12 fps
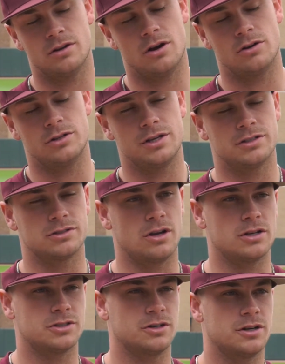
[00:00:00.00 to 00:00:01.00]
Early and
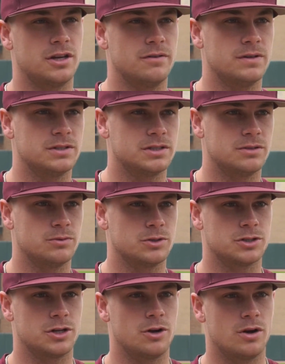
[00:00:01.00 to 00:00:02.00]
Sauce are going to give us, and we're
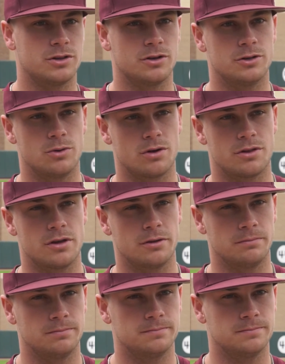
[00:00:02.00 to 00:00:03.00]
just going to go out there and do our thing.